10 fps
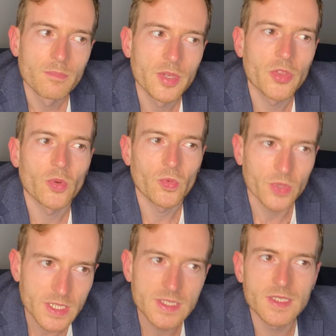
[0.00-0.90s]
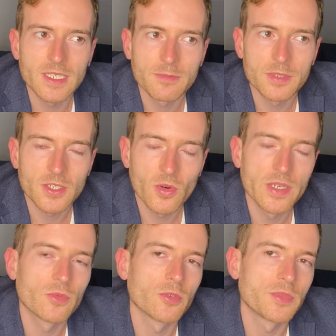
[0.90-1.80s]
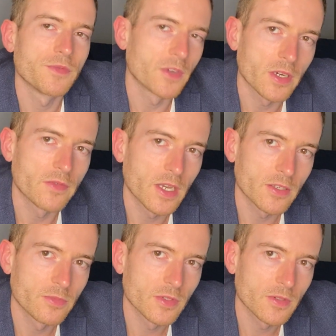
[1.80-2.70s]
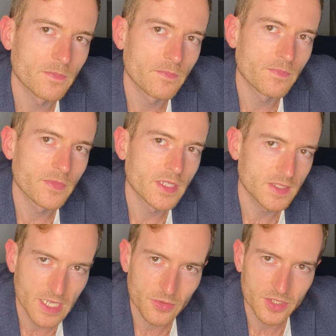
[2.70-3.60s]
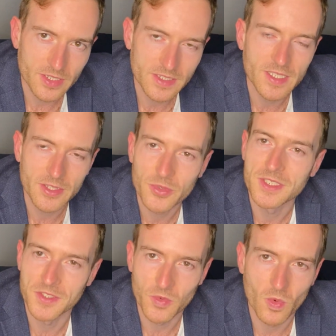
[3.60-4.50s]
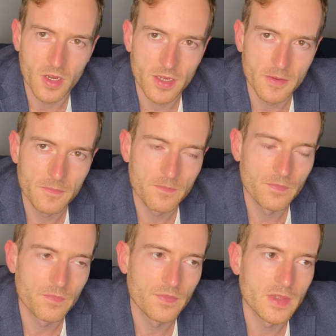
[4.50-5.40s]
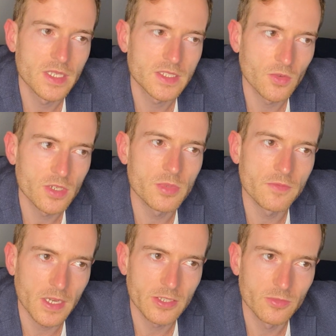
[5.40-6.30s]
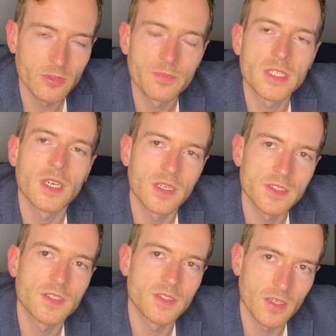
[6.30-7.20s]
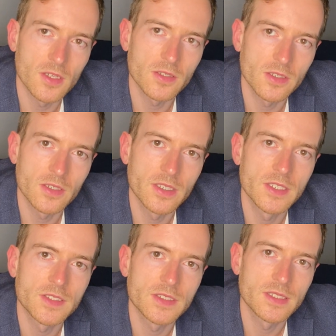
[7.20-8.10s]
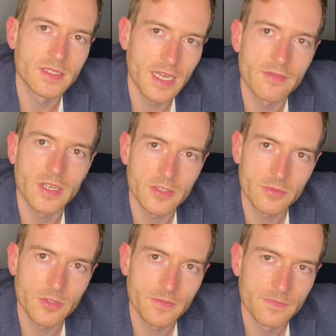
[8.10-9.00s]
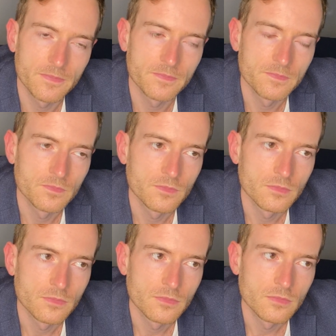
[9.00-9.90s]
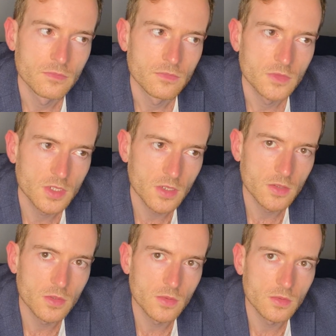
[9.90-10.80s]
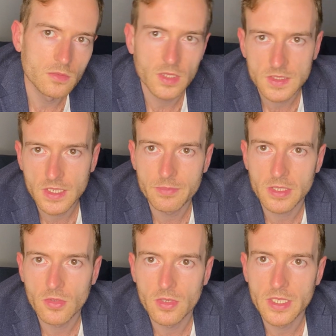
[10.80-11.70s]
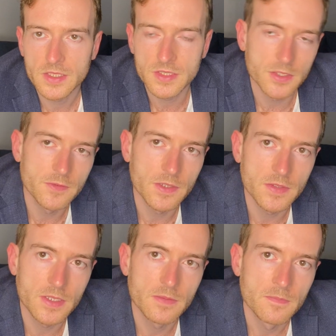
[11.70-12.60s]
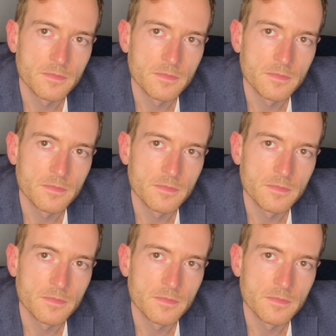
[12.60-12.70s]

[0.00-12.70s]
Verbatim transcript: But the reason that Bitcoin will be very valuable is not what is not the reason you want. It's going to be valuable because the dollar is not valuable. So let's say Bitcoin hits 250.